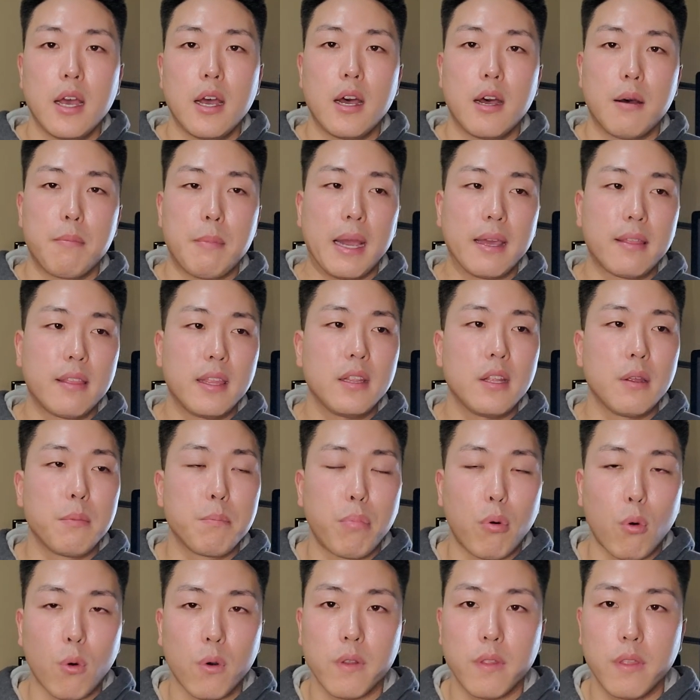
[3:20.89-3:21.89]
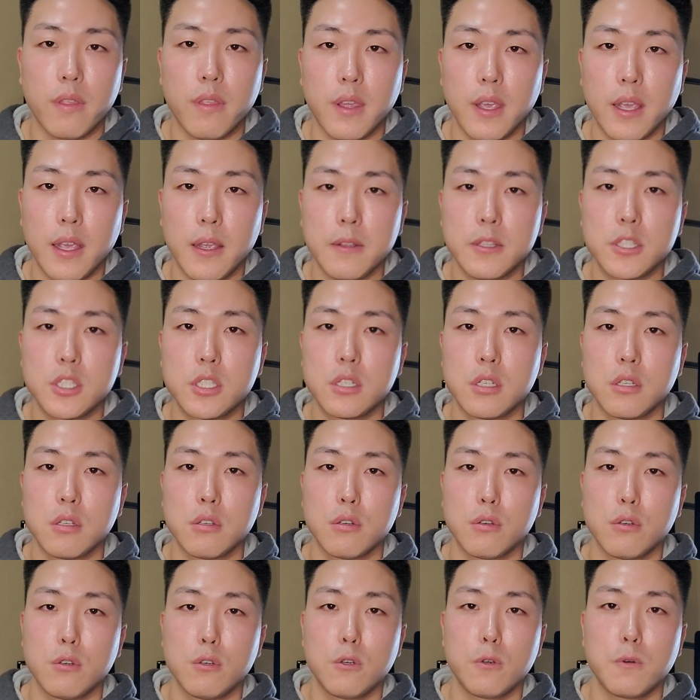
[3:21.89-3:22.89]
I think the important thing
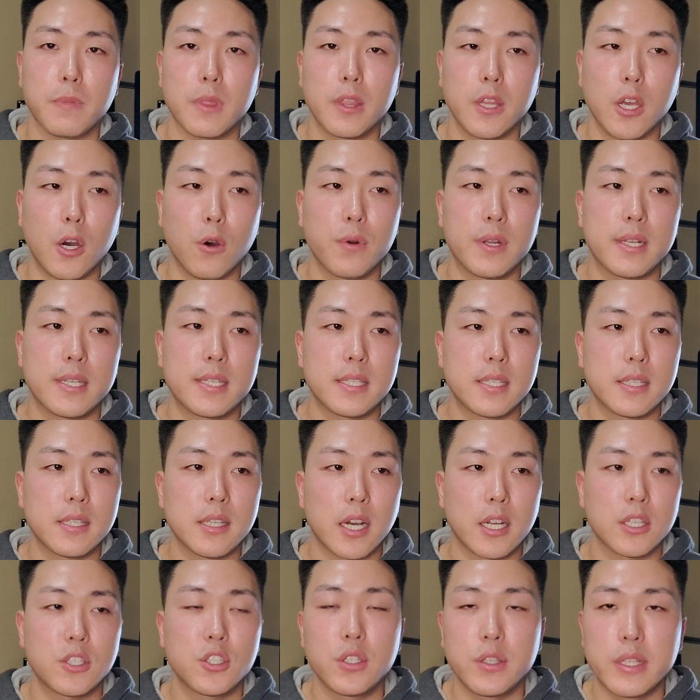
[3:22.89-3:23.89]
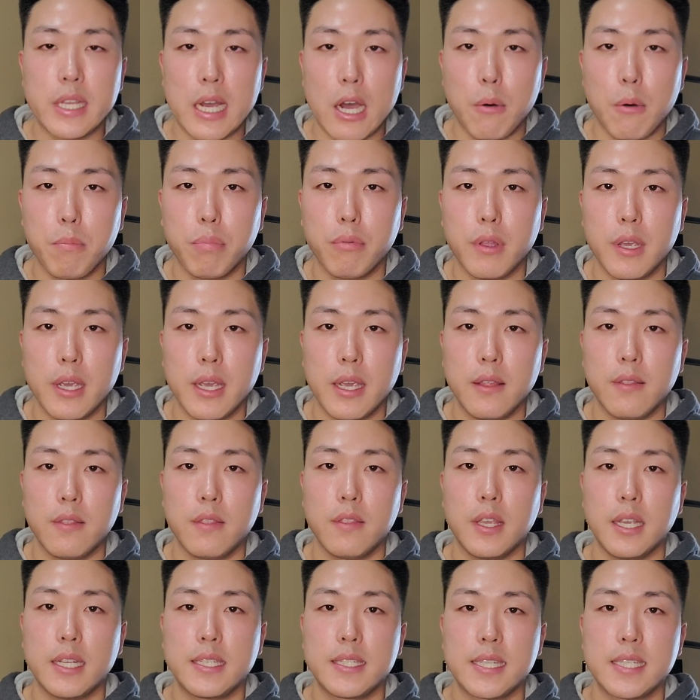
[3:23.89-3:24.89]
to note is not to
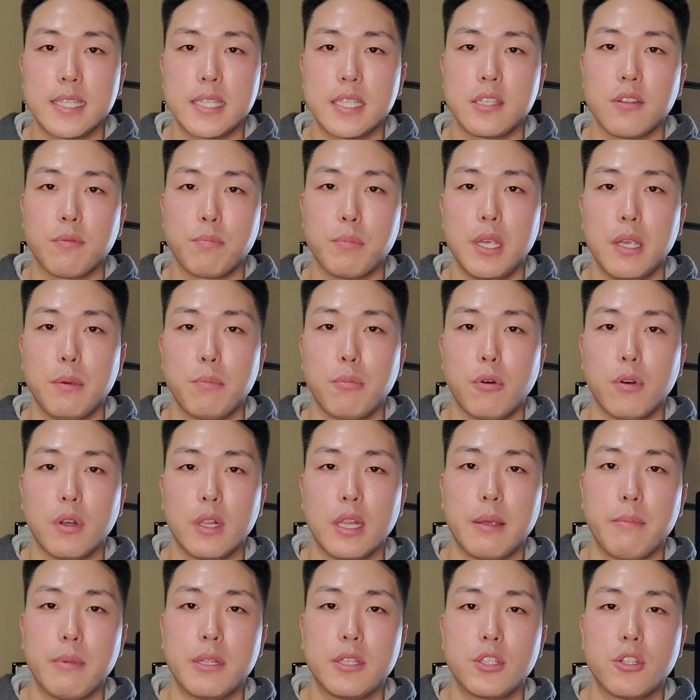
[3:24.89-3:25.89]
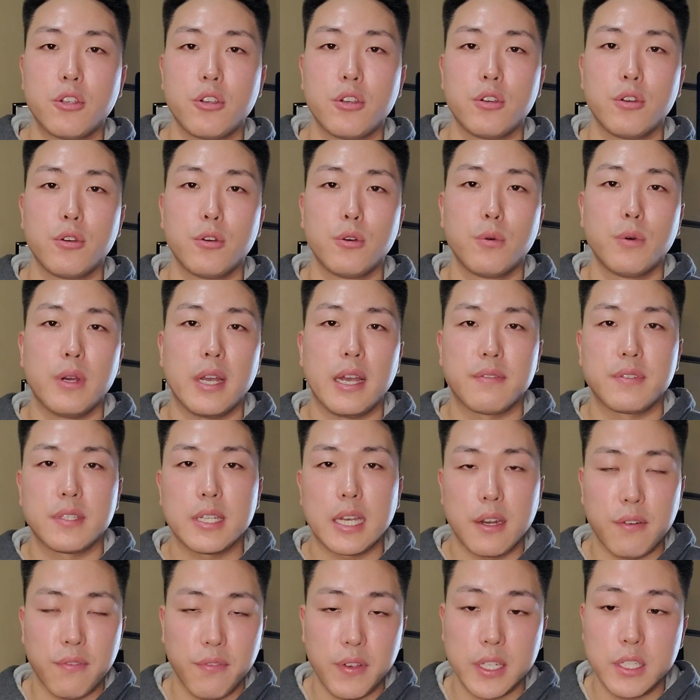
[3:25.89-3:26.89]
downplay the existence of people claiming to have
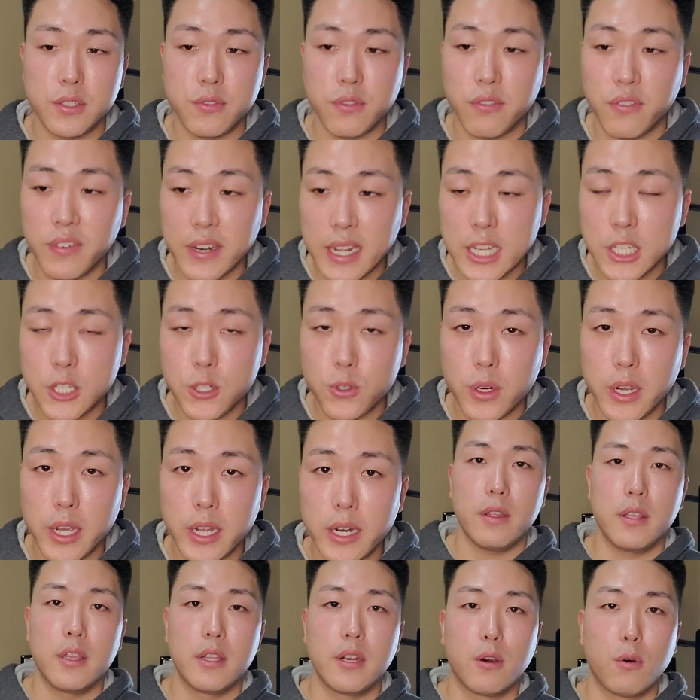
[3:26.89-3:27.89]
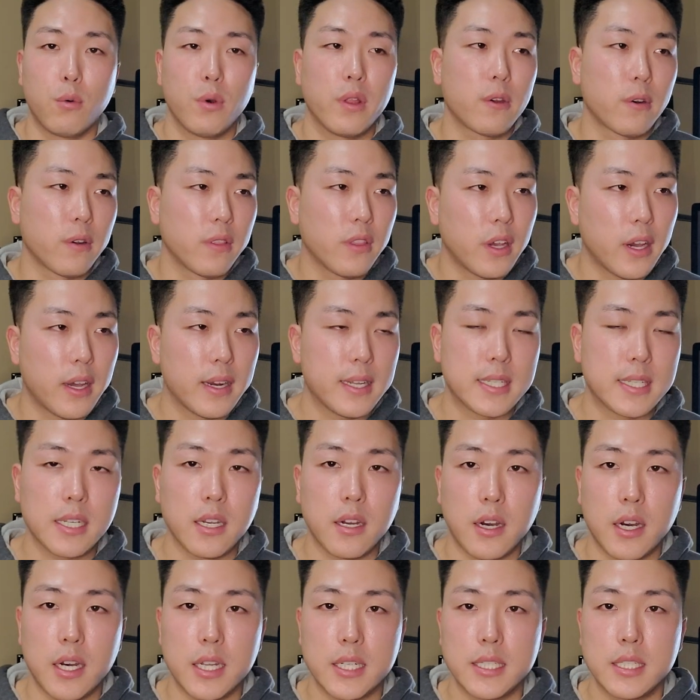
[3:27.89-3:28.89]
side effects from finasteride, you know, whether or not it's
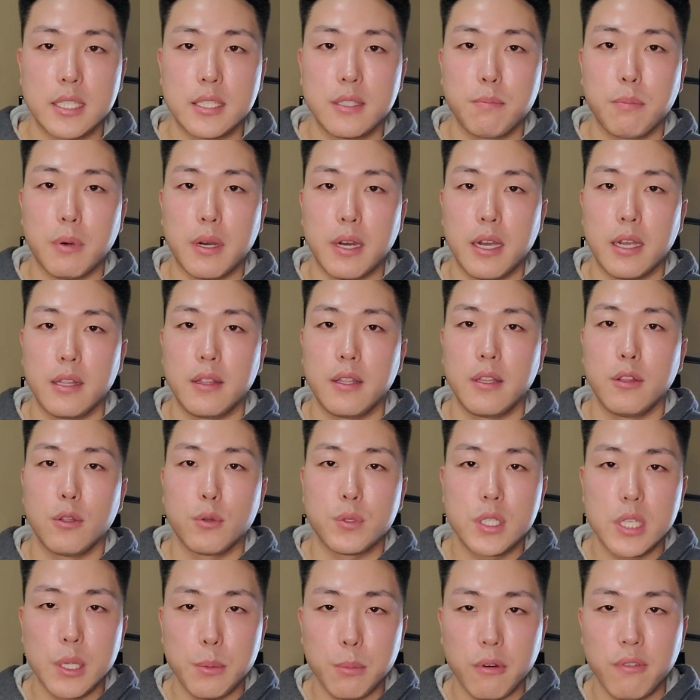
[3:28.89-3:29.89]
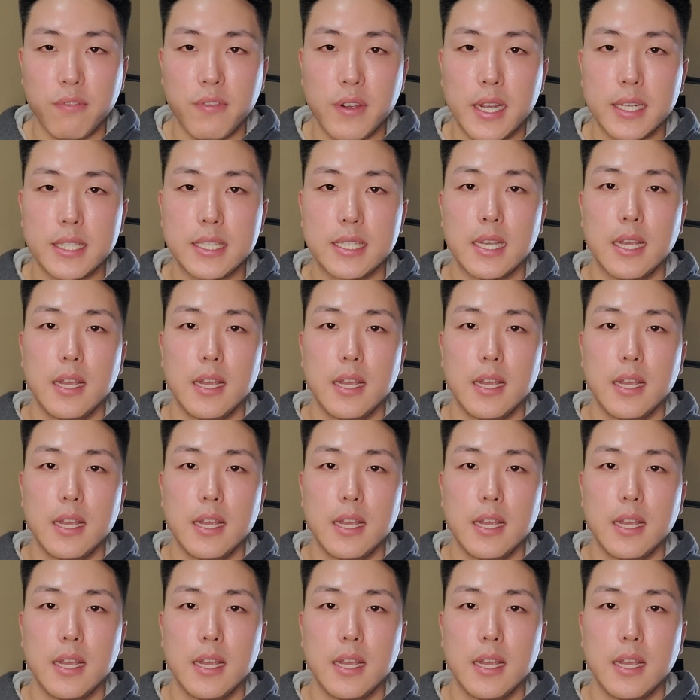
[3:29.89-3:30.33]
caused by the nocebo effect.